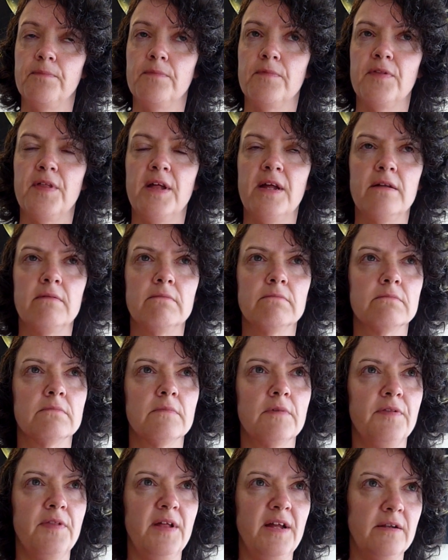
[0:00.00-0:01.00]

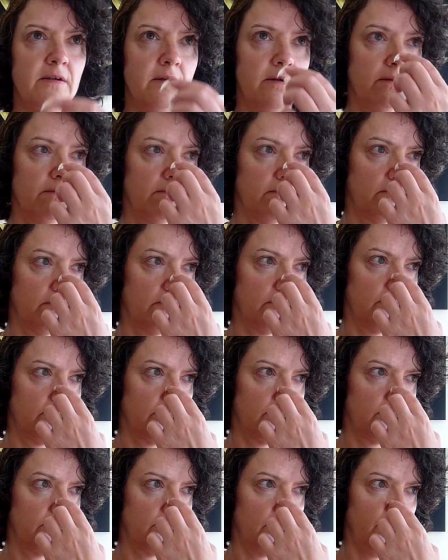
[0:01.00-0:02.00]
thickener
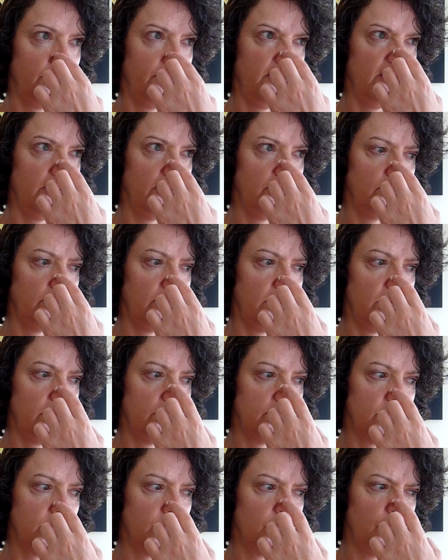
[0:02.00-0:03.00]
on there.
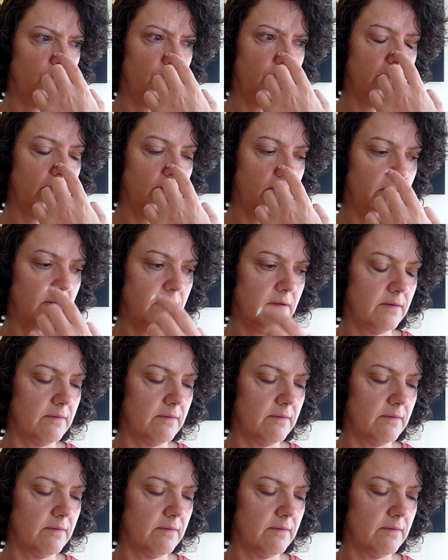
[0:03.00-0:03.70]
Is it called thickener?